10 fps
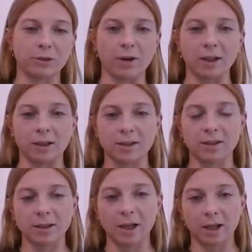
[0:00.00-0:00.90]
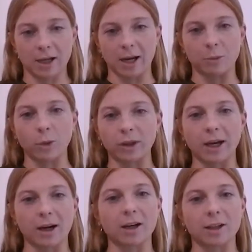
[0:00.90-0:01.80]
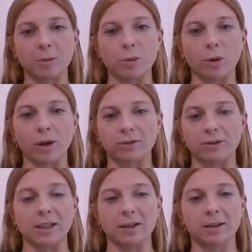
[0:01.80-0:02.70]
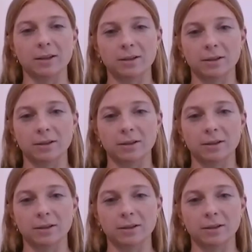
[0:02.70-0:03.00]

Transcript: provide us with that kind of support if needed.